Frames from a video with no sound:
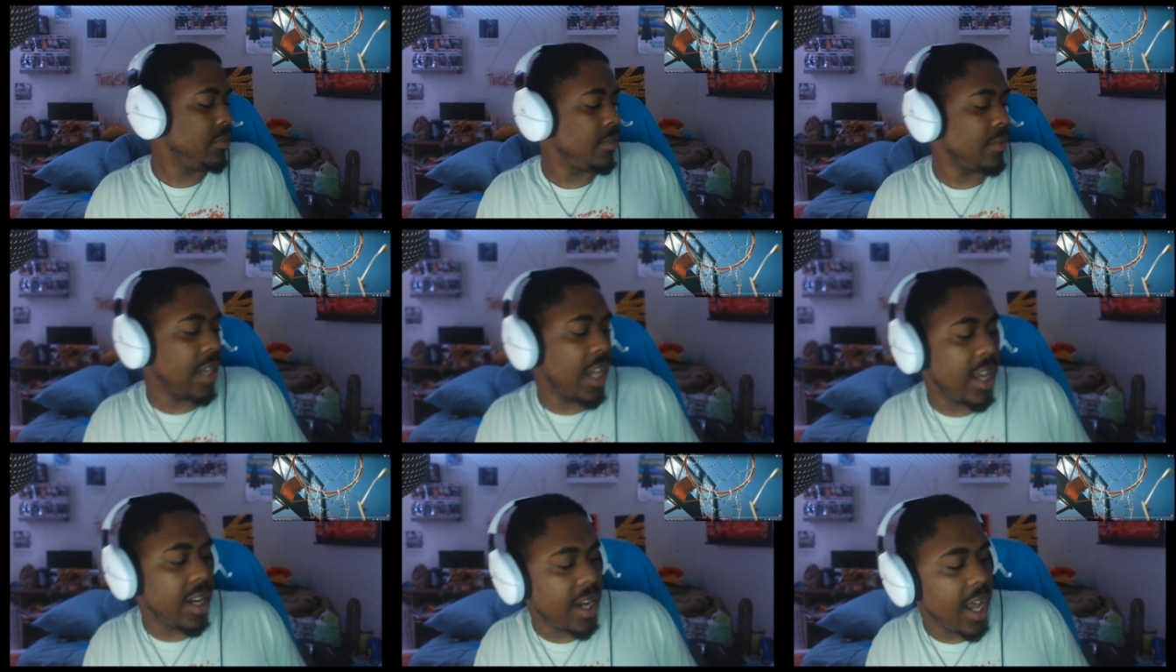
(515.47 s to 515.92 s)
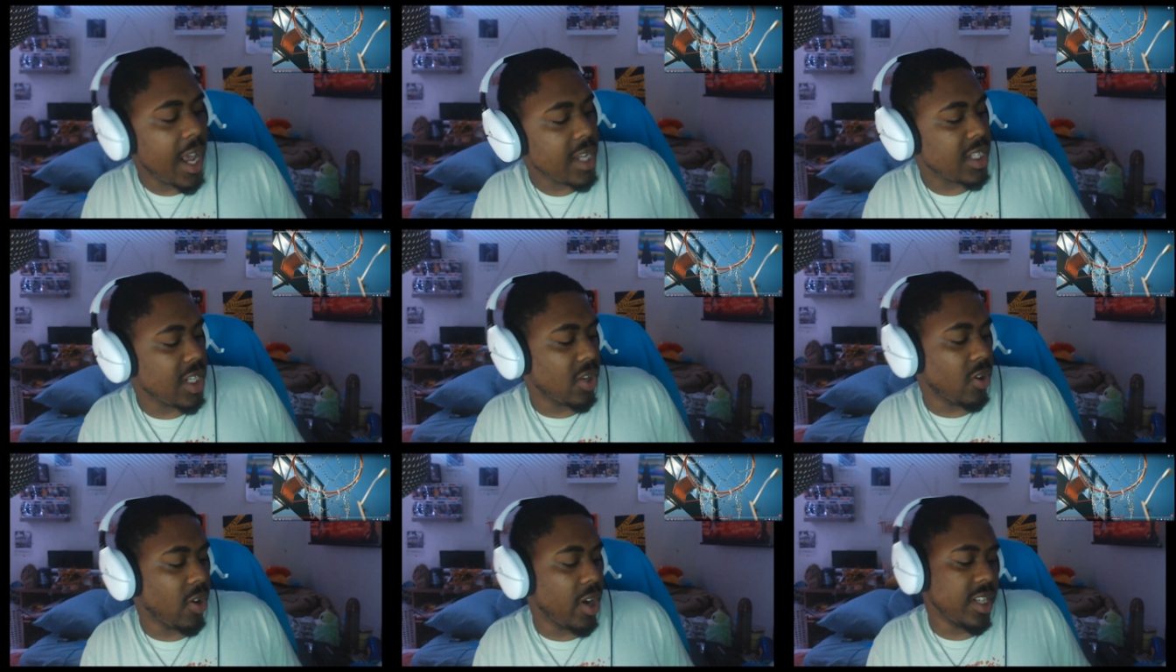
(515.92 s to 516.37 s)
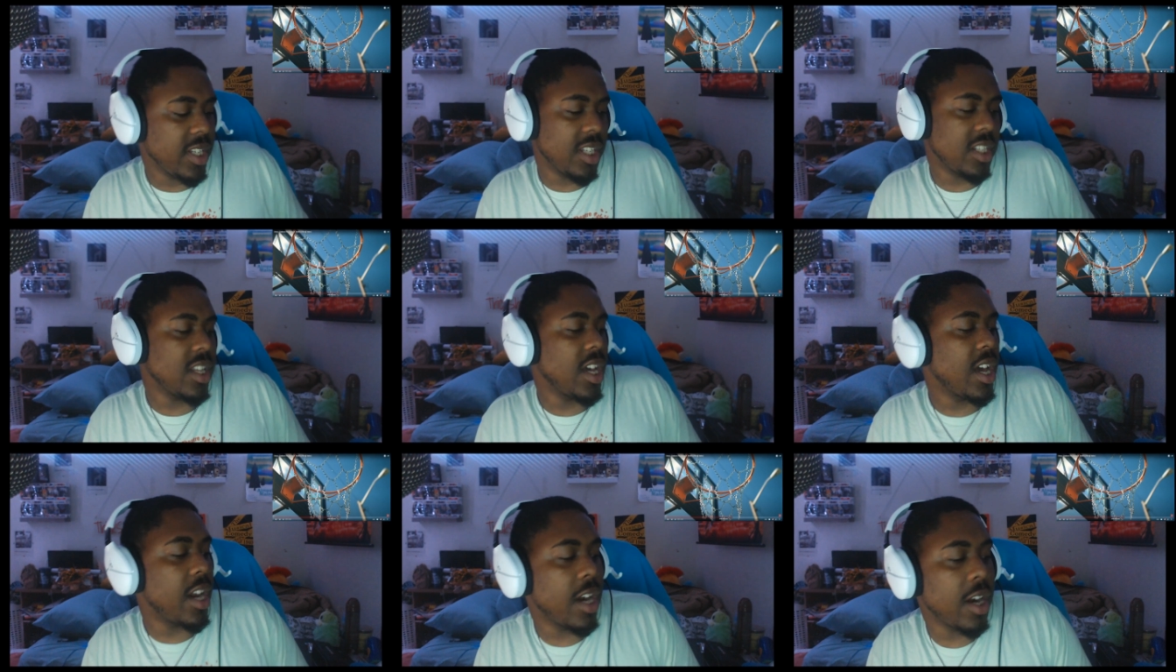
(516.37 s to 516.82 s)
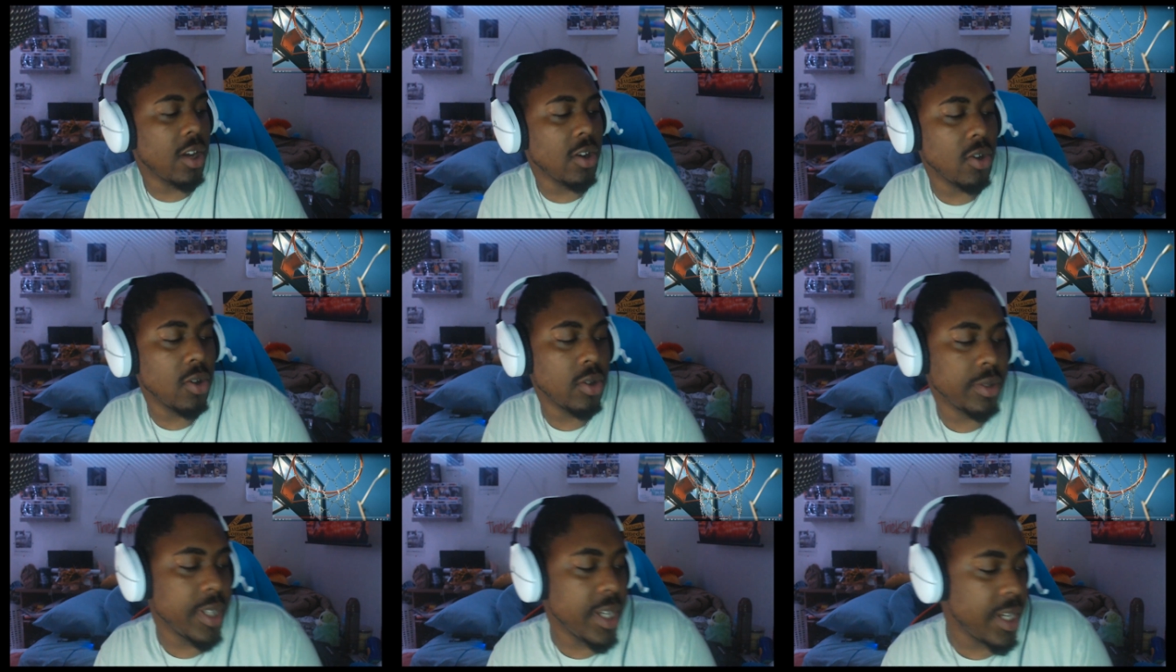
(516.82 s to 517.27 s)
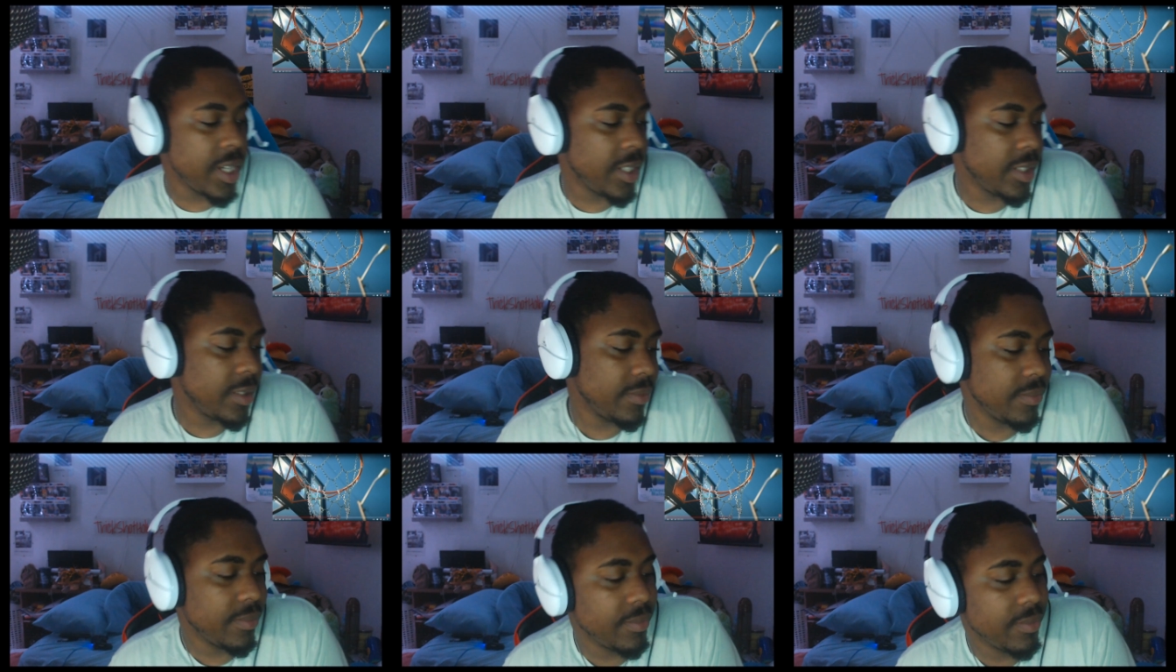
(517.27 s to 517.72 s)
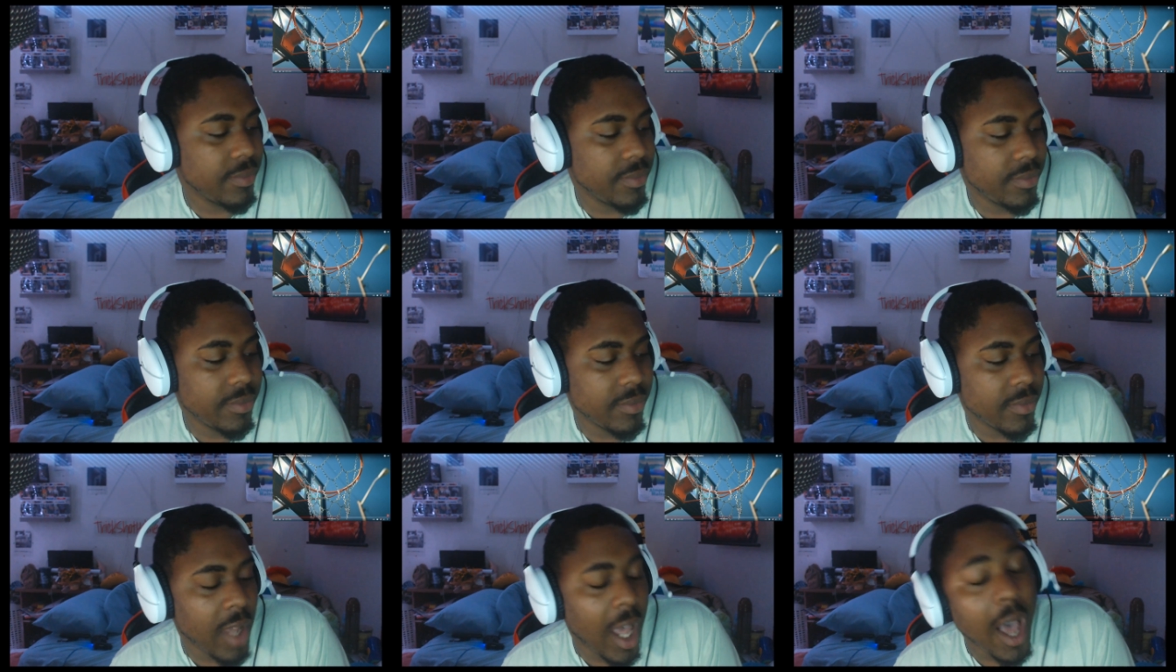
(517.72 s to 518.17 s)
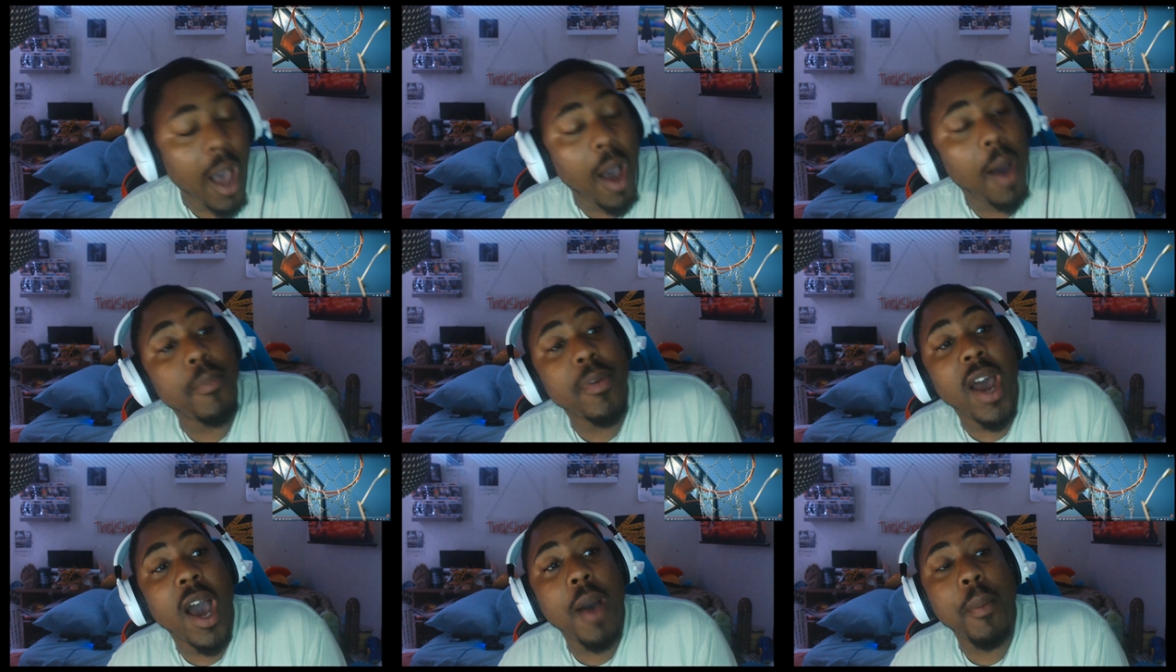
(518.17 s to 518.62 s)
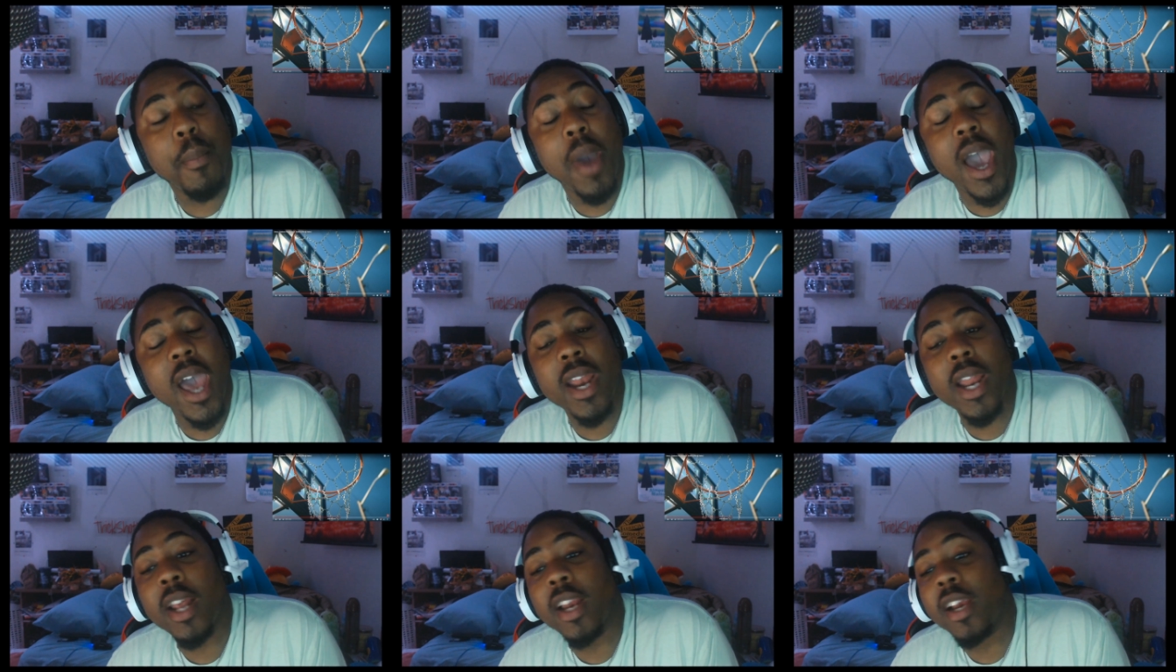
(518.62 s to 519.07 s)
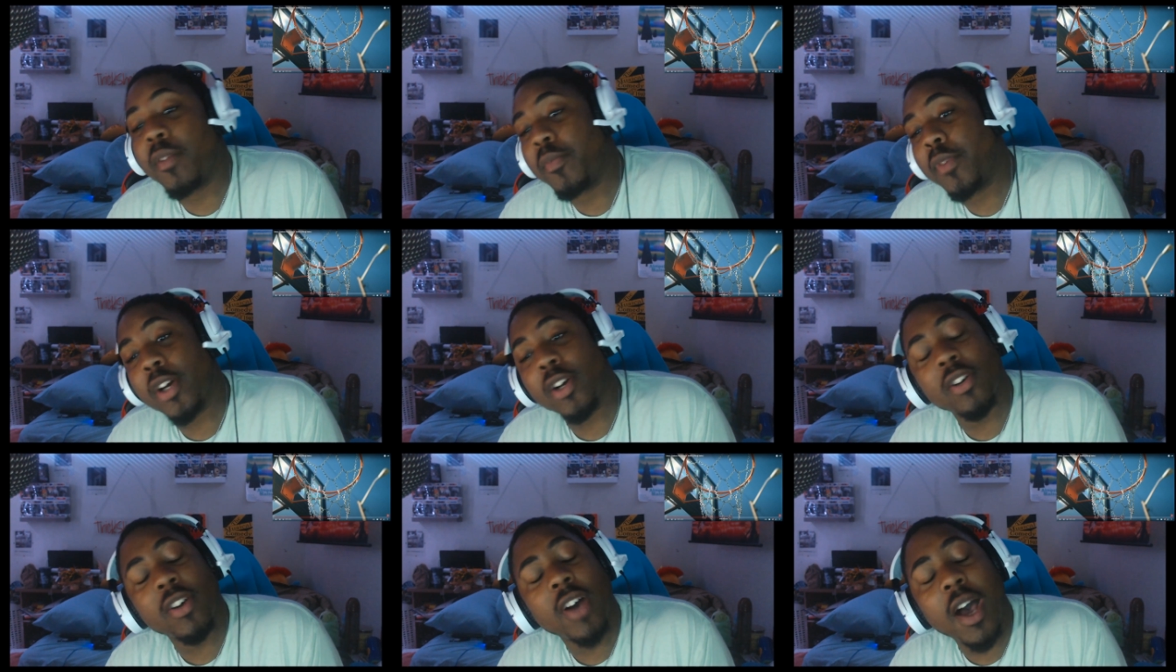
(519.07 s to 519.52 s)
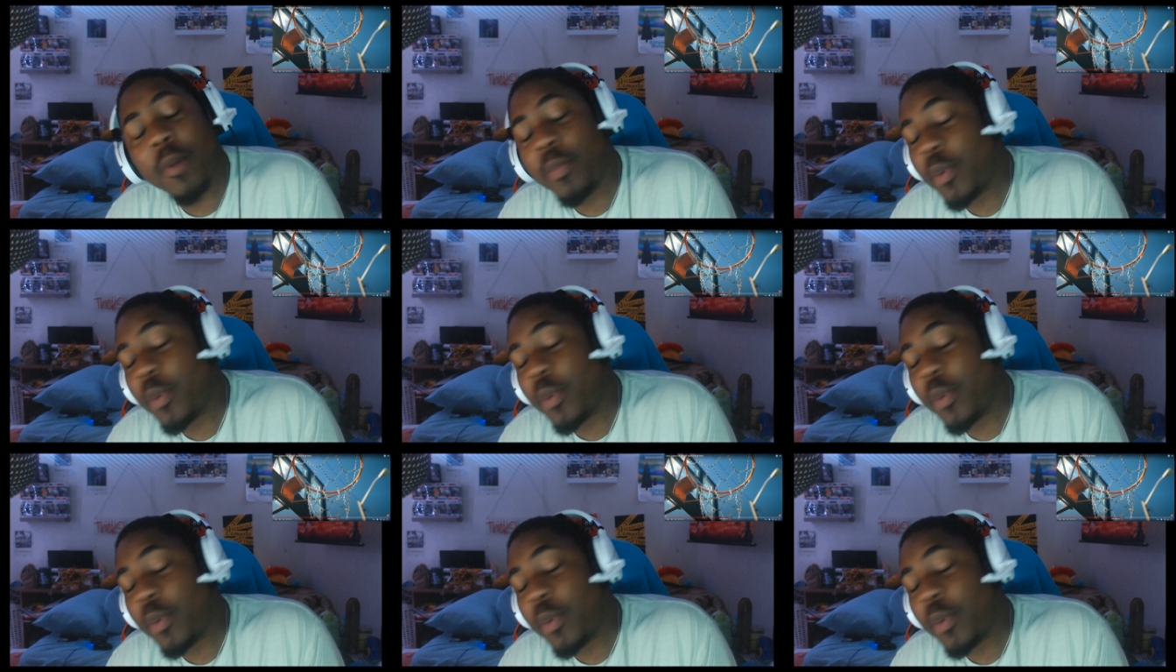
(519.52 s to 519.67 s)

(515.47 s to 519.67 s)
That that's the craziest line of the whole thing. I'm not mad at him though. I'm